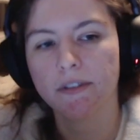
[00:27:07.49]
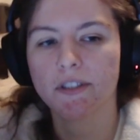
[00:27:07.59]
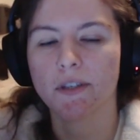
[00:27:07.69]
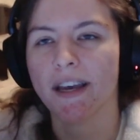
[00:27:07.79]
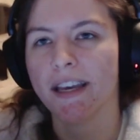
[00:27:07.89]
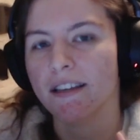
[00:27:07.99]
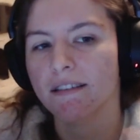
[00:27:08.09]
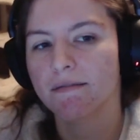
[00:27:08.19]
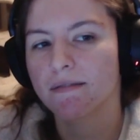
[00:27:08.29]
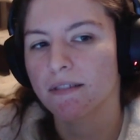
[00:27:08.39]
So I ate
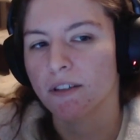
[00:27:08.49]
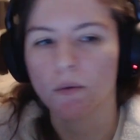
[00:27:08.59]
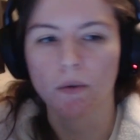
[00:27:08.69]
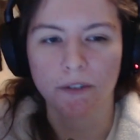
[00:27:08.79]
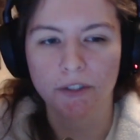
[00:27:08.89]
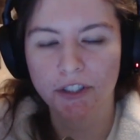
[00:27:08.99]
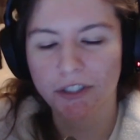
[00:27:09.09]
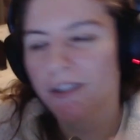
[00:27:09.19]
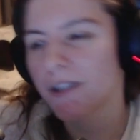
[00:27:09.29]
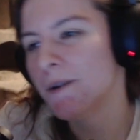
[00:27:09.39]
an orange
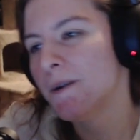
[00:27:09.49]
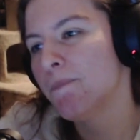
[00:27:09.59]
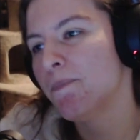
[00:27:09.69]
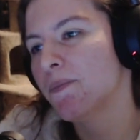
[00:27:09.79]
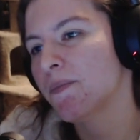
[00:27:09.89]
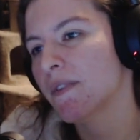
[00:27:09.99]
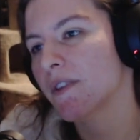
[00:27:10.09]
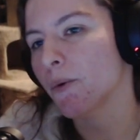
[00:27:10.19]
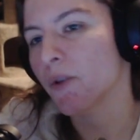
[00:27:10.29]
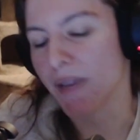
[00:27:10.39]

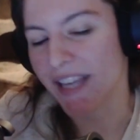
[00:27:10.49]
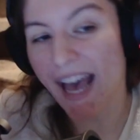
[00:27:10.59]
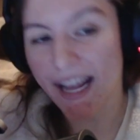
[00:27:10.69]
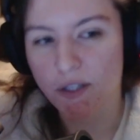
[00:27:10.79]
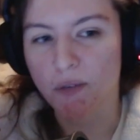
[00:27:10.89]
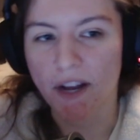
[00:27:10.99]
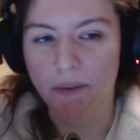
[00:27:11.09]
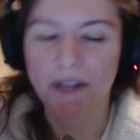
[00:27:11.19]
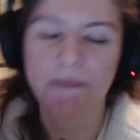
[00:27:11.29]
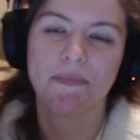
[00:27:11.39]
with my cats
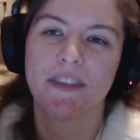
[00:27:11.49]
around me.